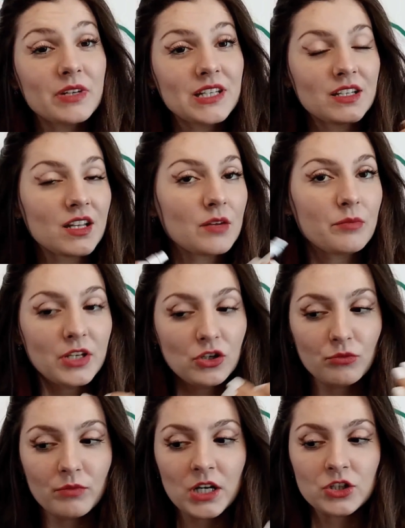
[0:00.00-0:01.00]
but it can be
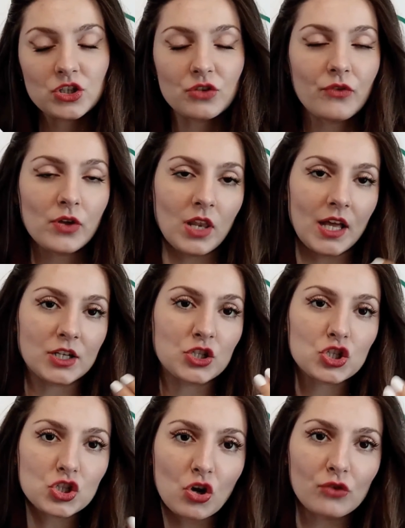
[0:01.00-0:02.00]
too much if you like
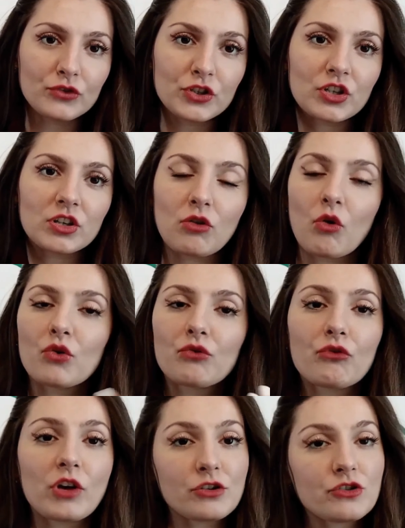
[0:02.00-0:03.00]
softer or
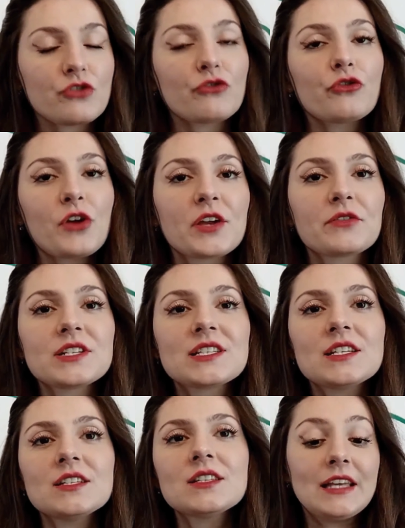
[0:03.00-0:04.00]
fresher
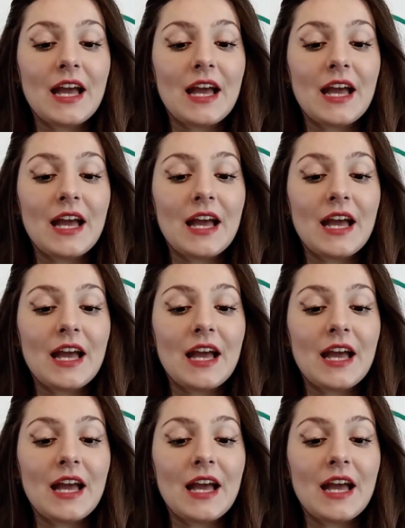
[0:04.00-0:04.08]
fragrances.